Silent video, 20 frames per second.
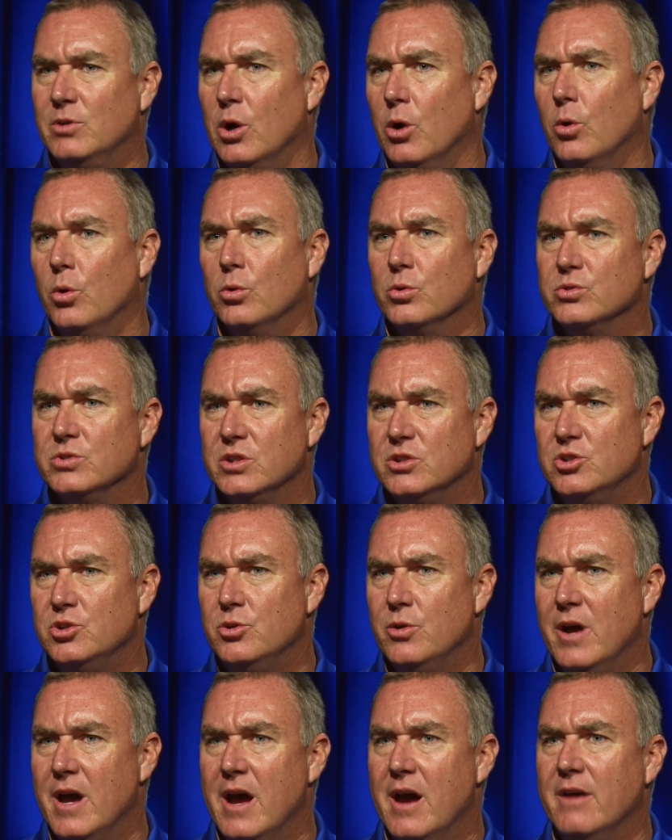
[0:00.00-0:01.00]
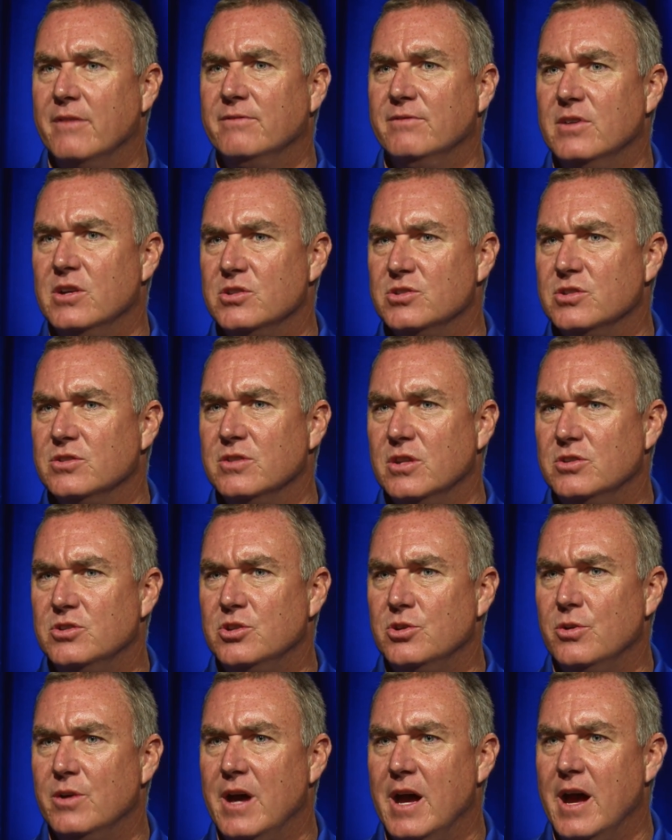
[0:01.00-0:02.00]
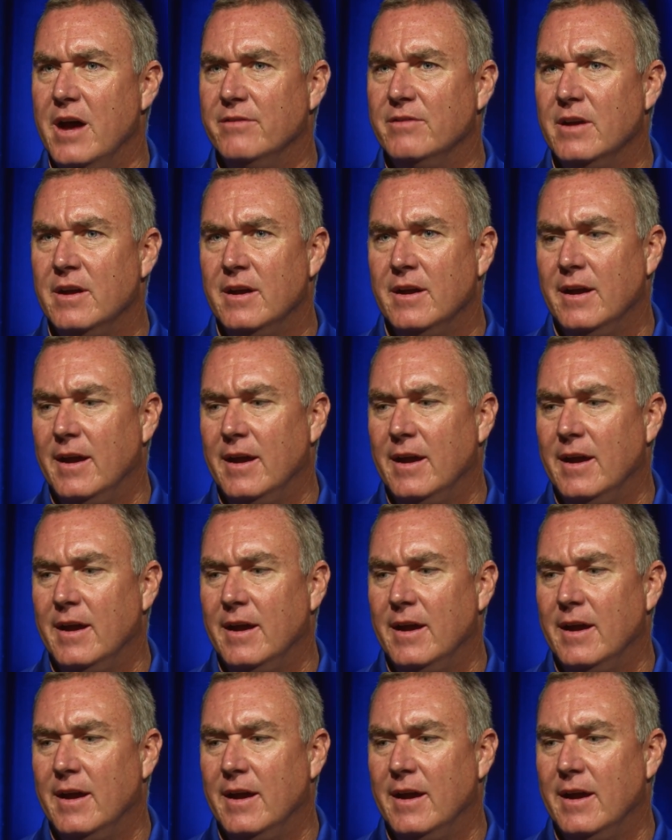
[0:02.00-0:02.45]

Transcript: goals that you have, vision that you have.